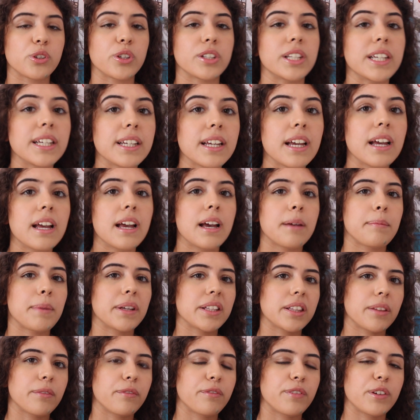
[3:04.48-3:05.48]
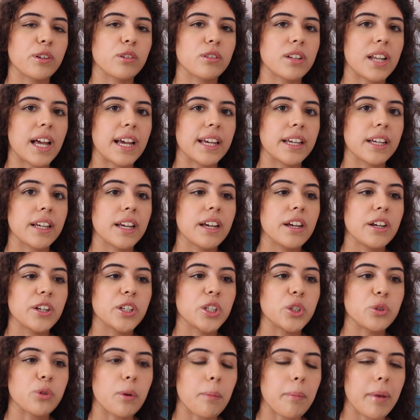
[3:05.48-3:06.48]
unique, make them feel like
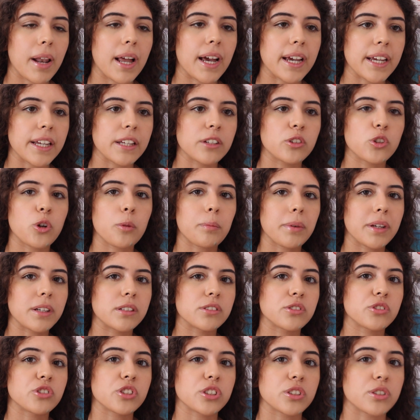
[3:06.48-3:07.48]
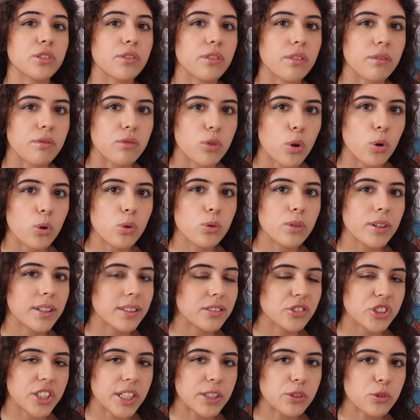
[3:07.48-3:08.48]
you're applying not because just of the role
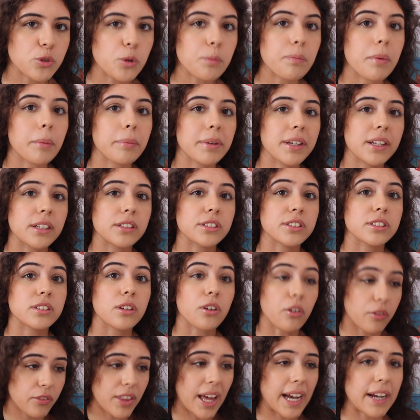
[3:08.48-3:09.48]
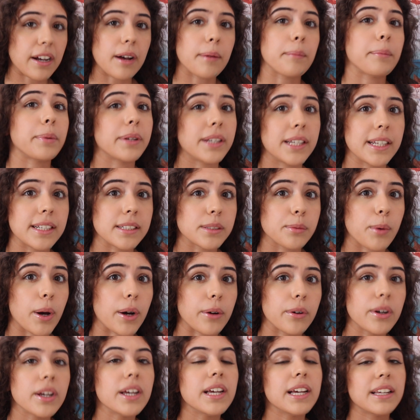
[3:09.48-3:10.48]
in general, but because of that company as
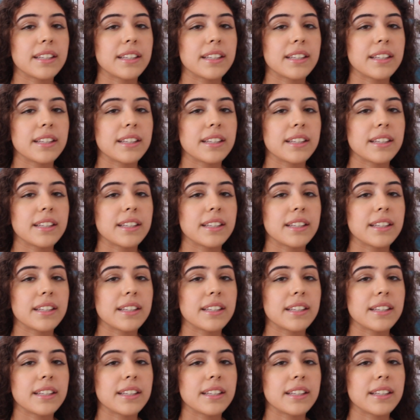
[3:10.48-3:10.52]
well.